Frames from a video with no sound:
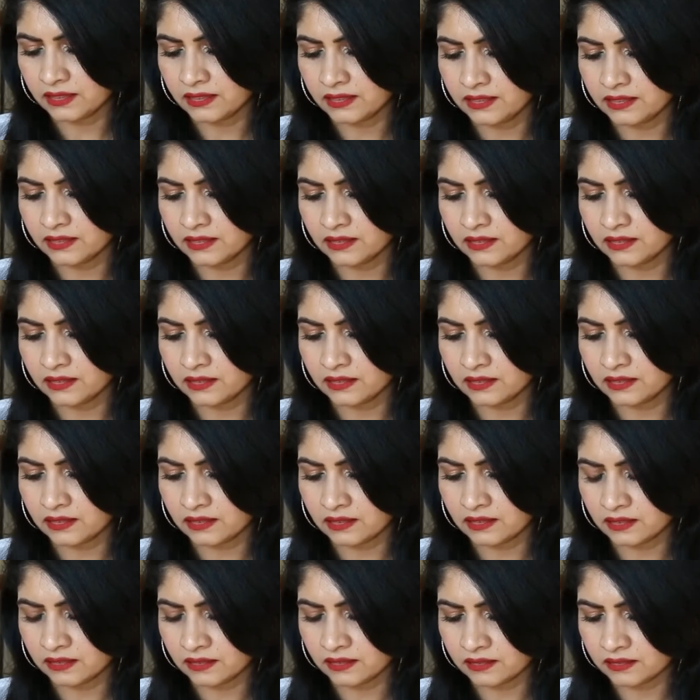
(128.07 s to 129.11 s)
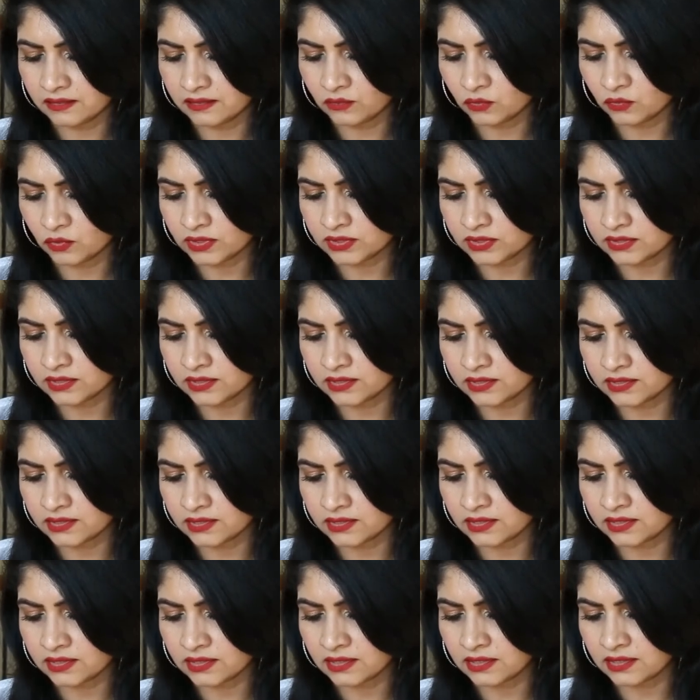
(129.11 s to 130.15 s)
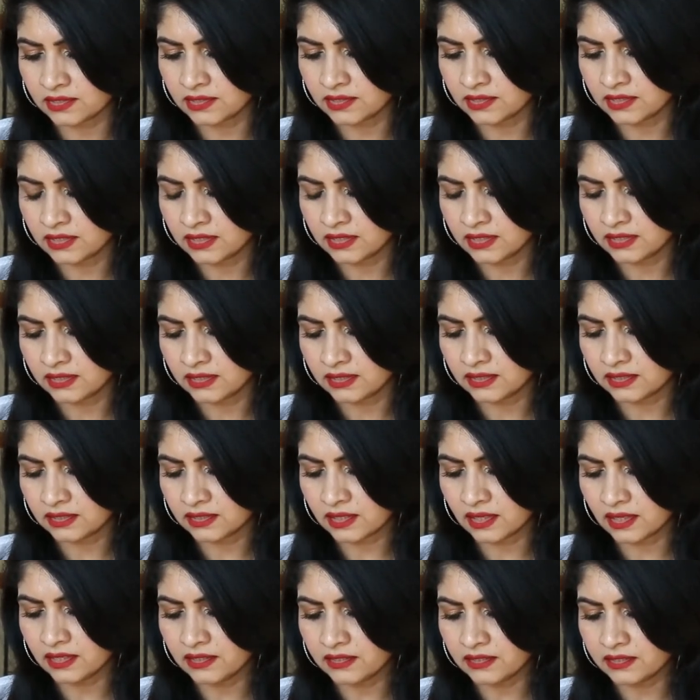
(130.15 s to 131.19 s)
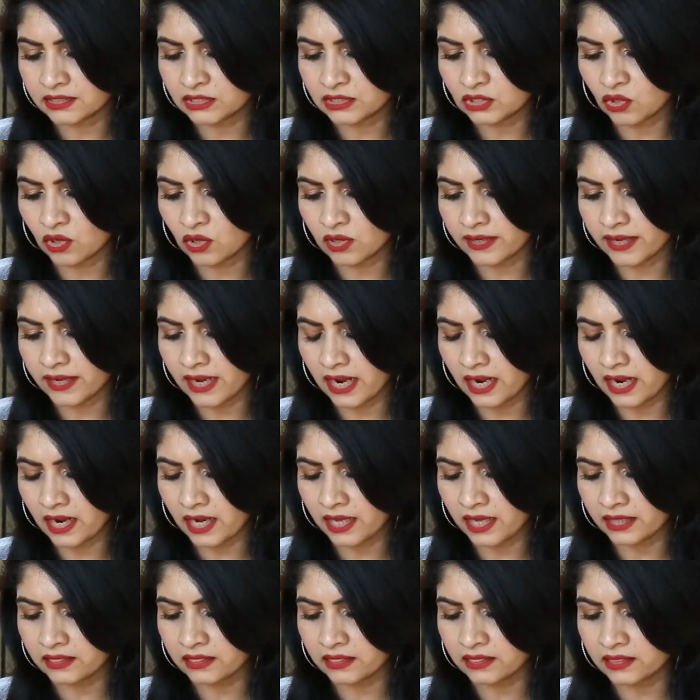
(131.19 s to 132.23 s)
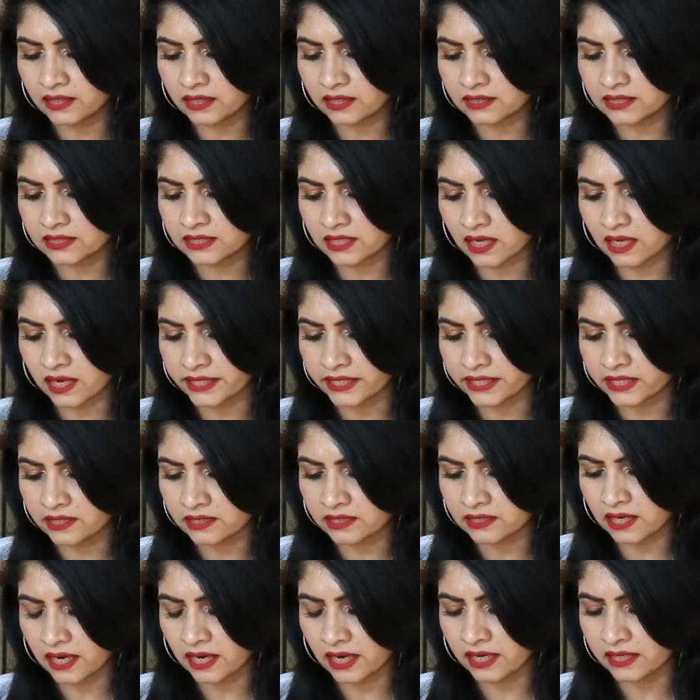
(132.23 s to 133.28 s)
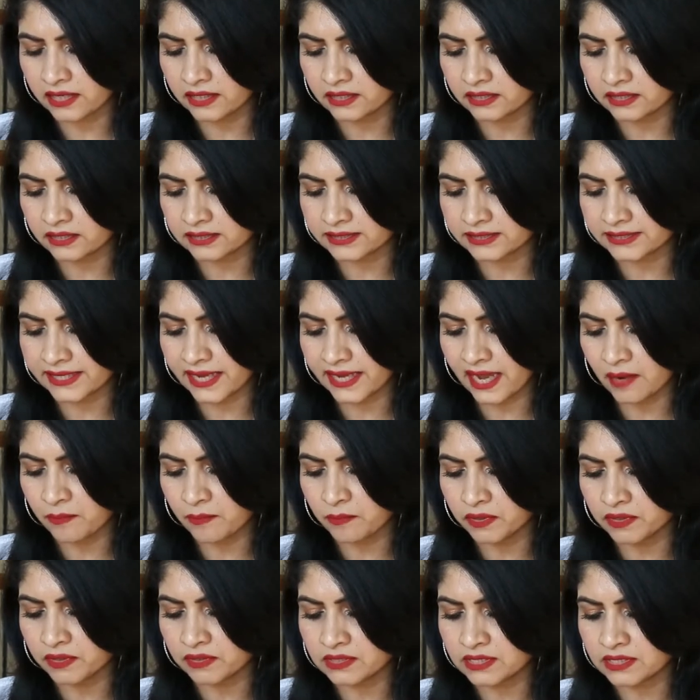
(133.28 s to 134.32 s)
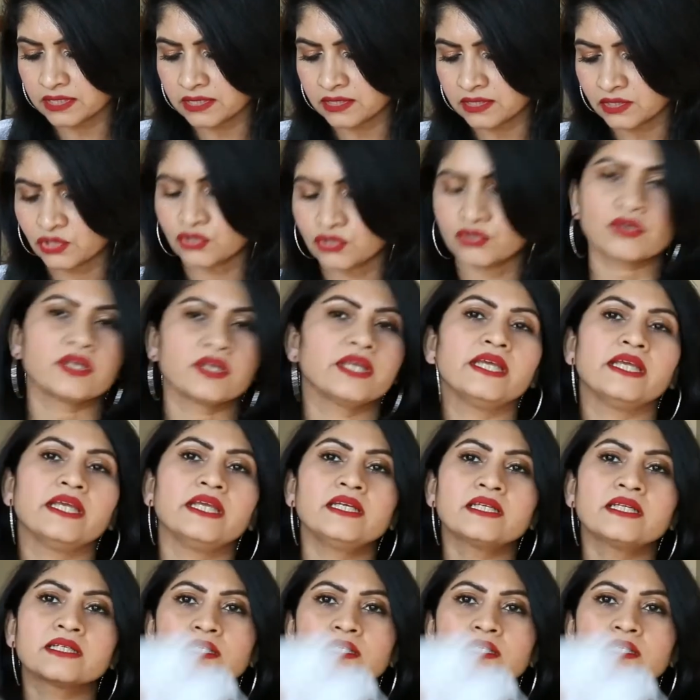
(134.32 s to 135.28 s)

the, what is this? The color is called anthracite and it is Cameron Street